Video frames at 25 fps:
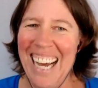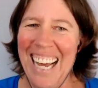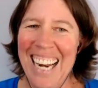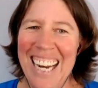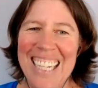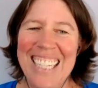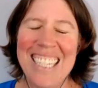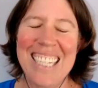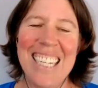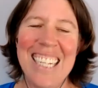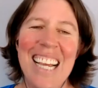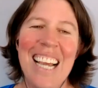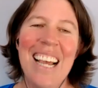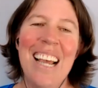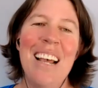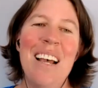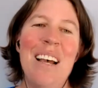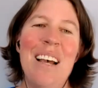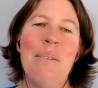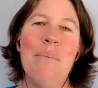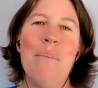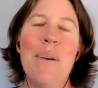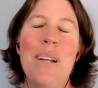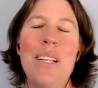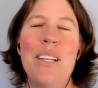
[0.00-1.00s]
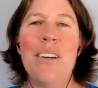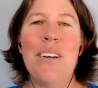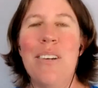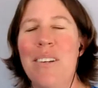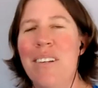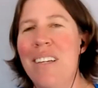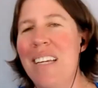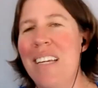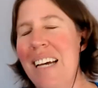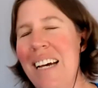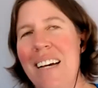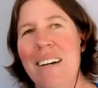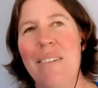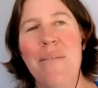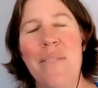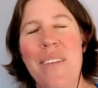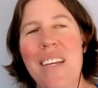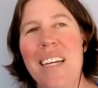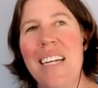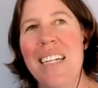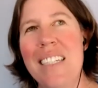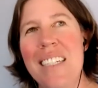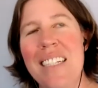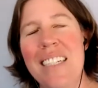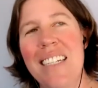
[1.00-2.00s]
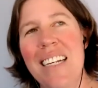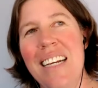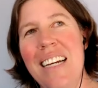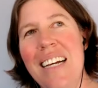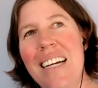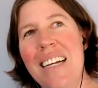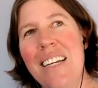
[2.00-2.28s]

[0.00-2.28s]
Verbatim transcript: And it's, but you, yeah, it's